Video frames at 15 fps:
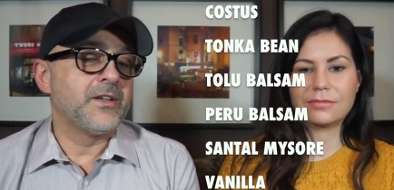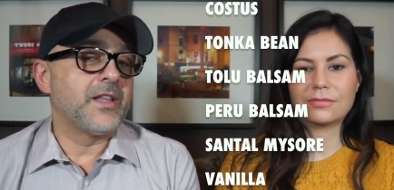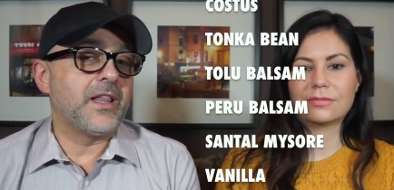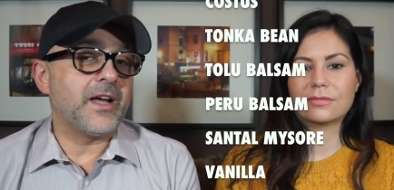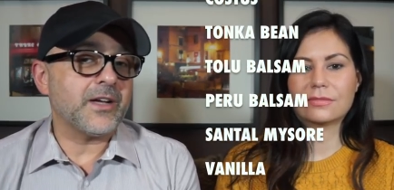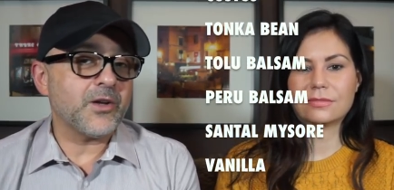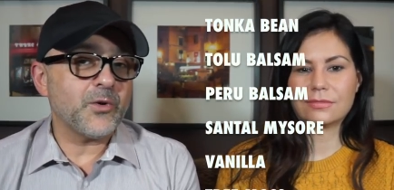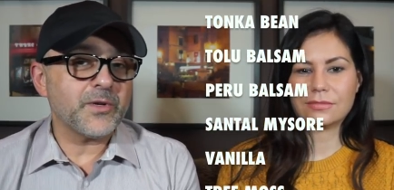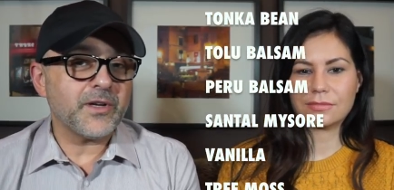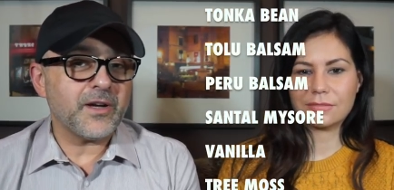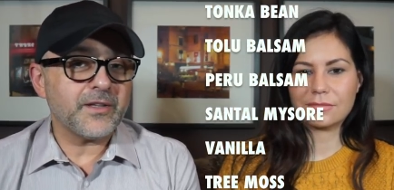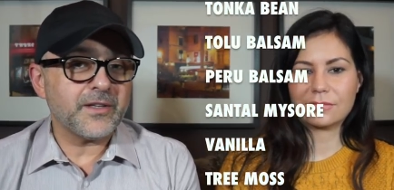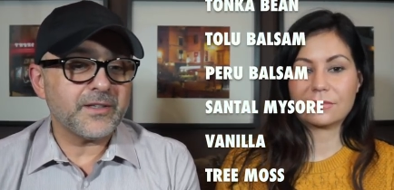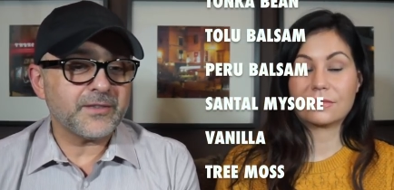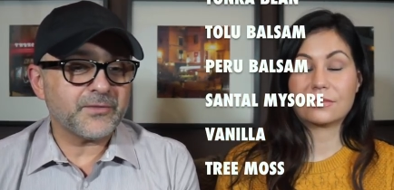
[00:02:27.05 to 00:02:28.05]
Speaker 1: A lot going
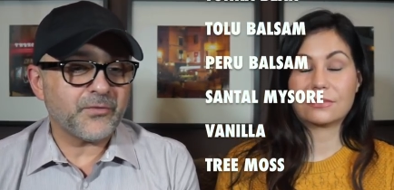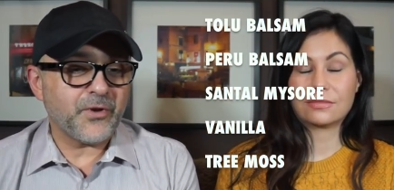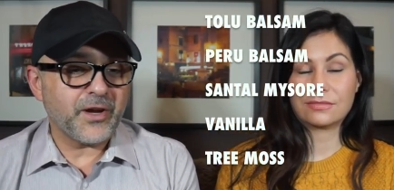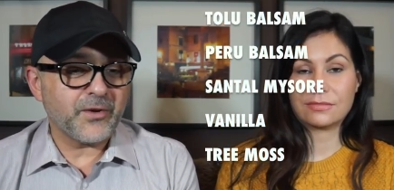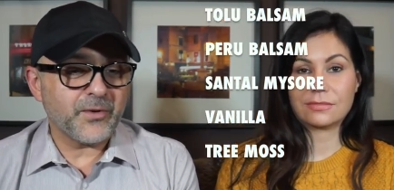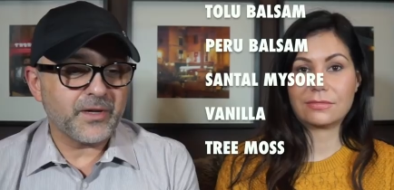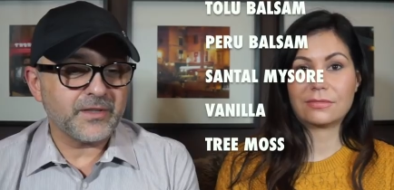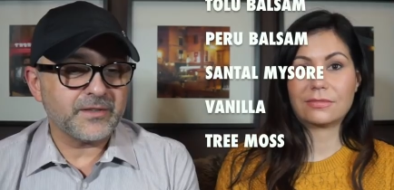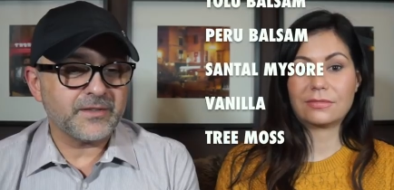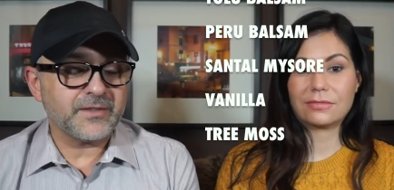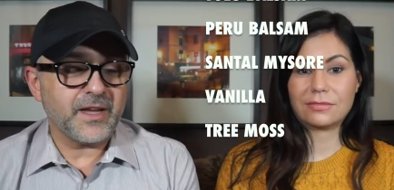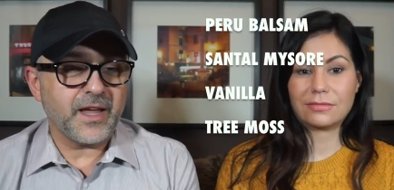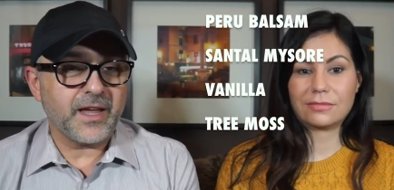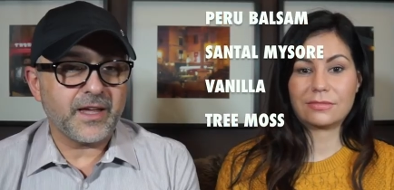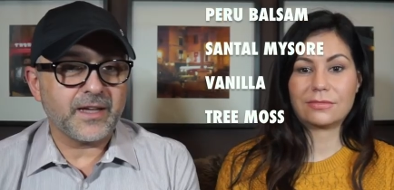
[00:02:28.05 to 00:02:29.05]
on in this
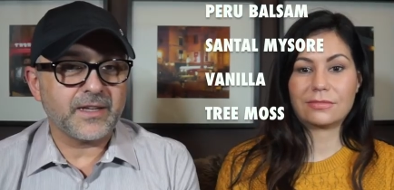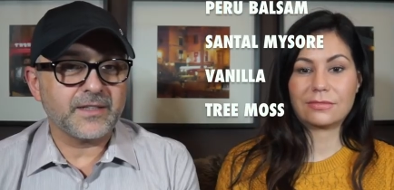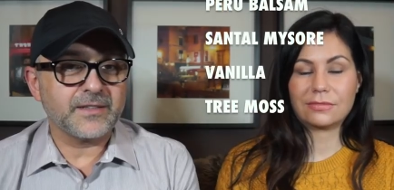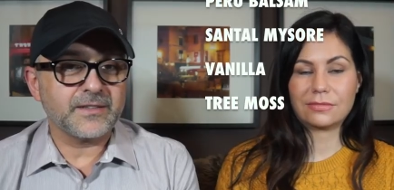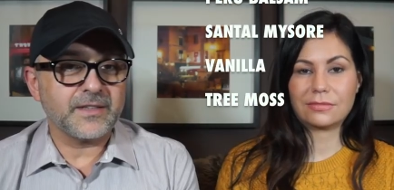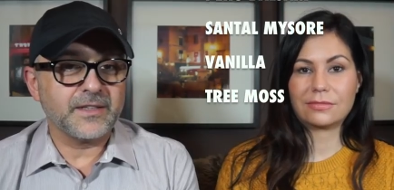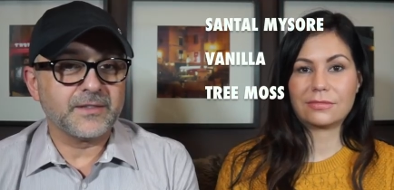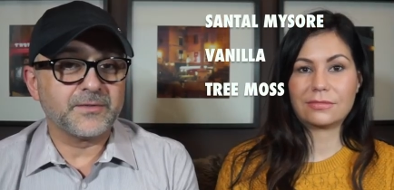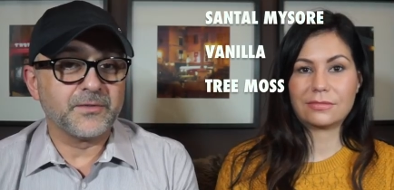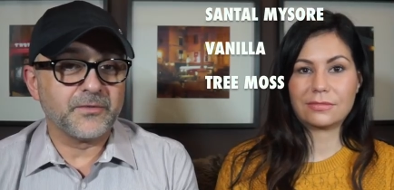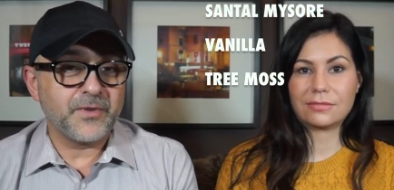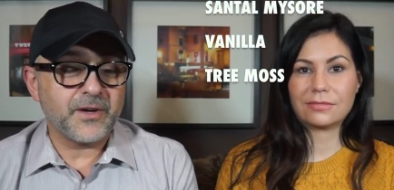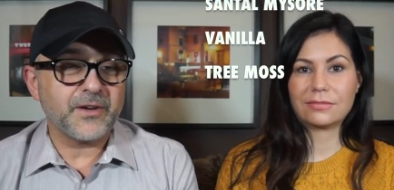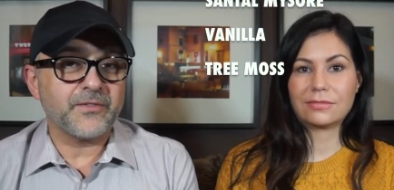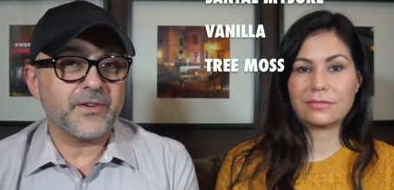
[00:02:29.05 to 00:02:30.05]
fragrance, and it's
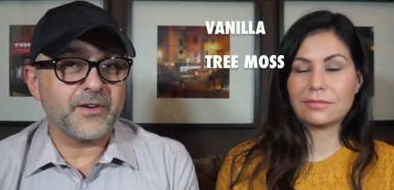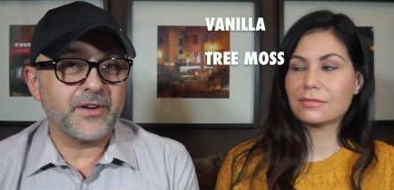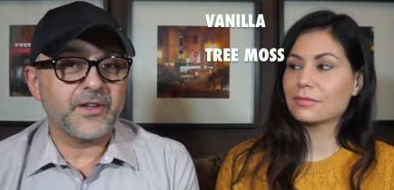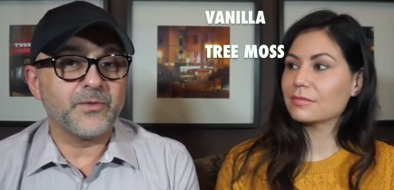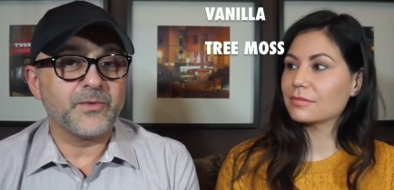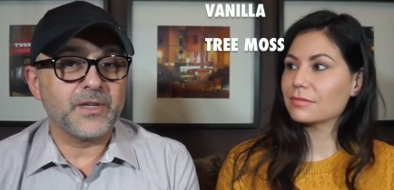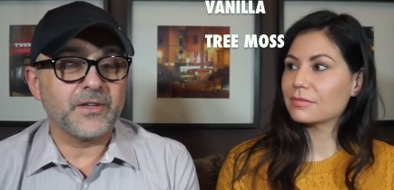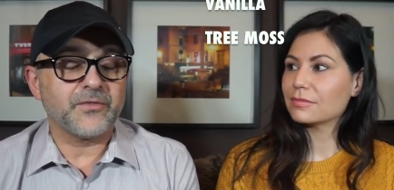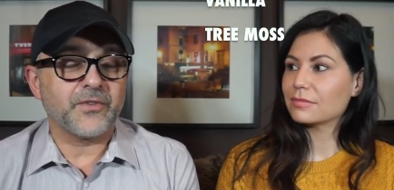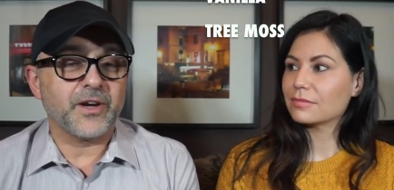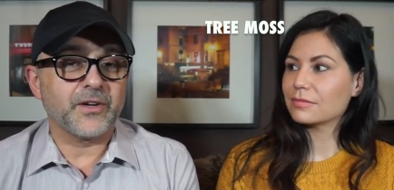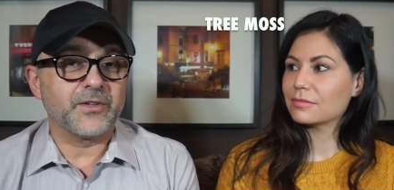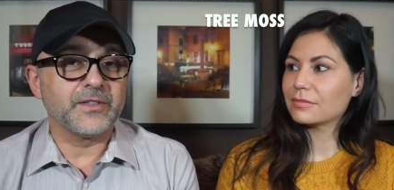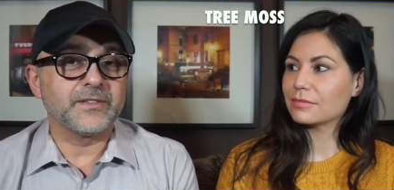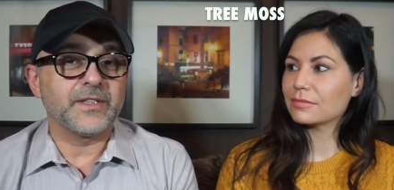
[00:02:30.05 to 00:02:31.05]
a very, very unique
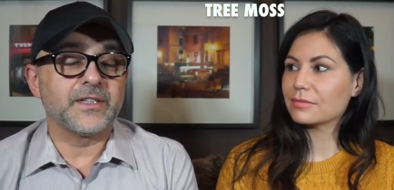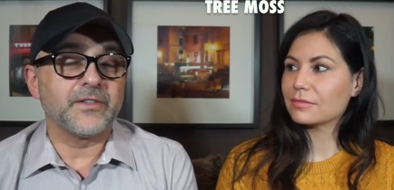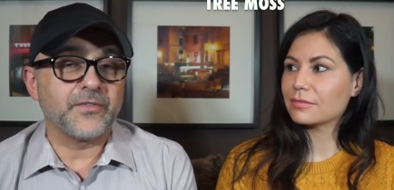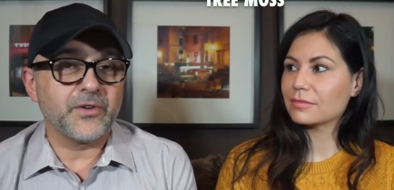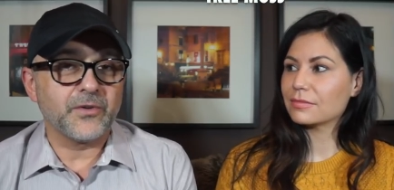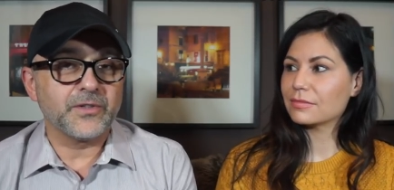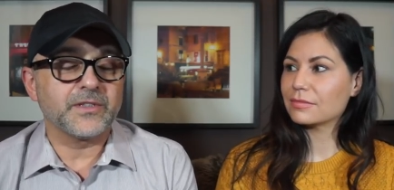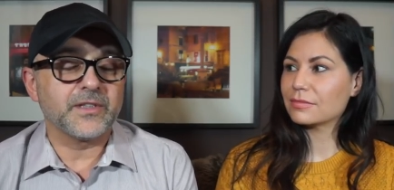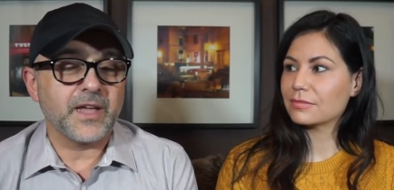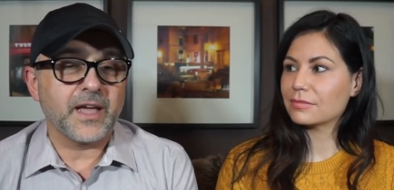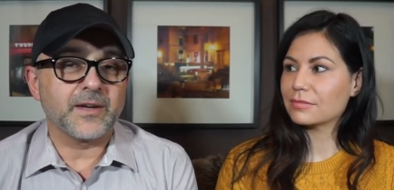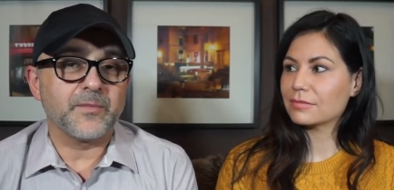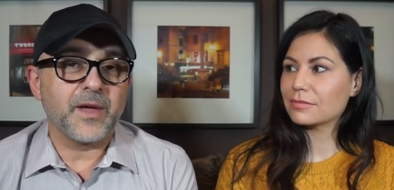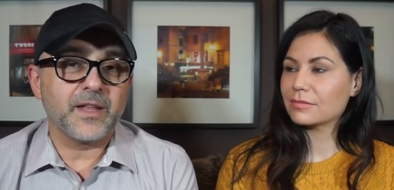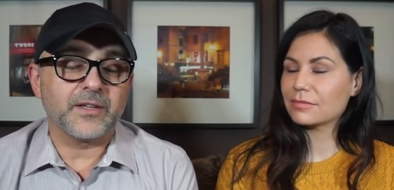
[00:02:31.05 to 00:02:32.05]
fragrance, and if you're into the
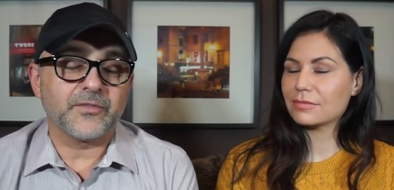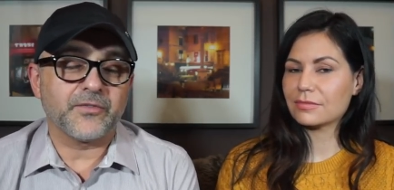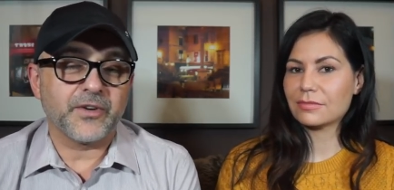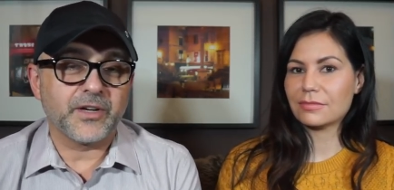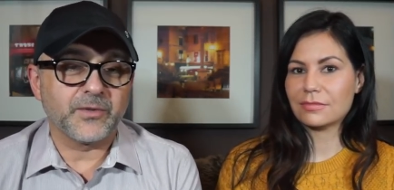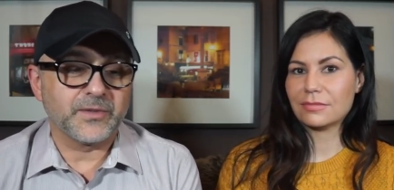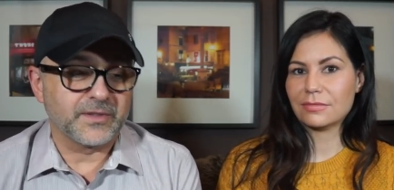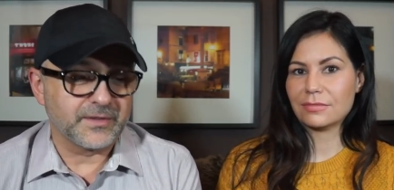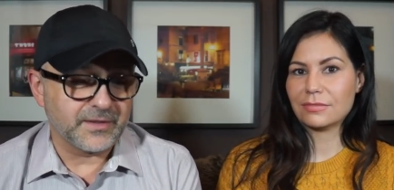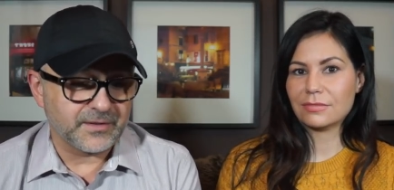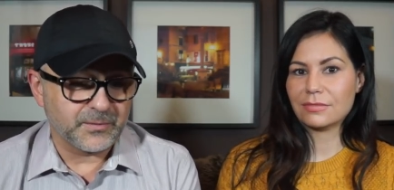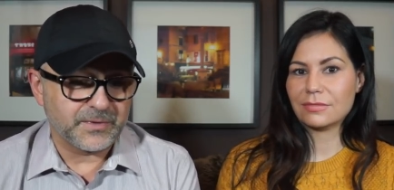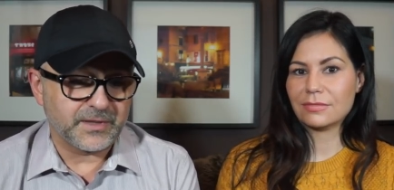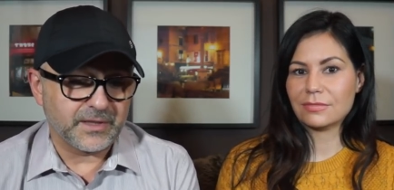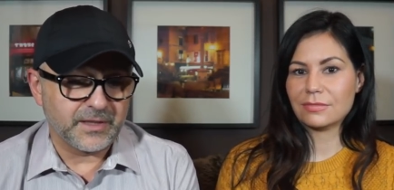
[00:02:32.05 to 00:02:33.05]
animalic fragrances,
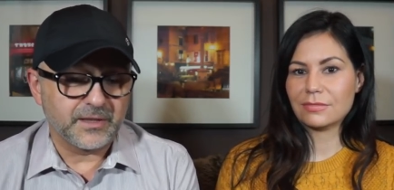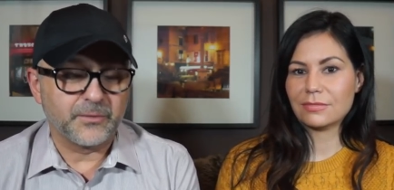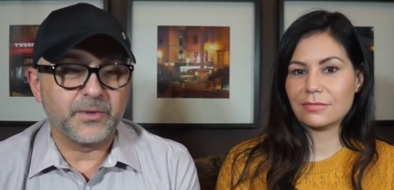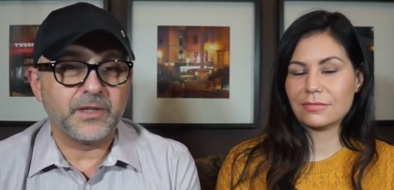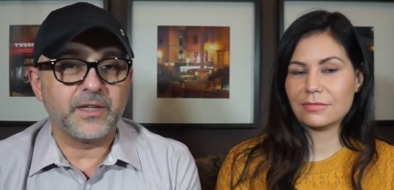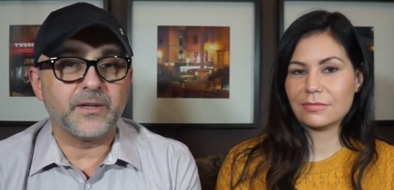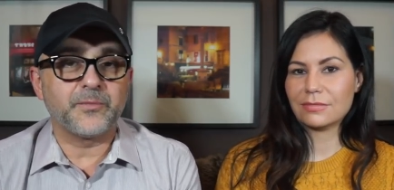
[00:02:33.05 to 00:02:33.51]
this one's going to really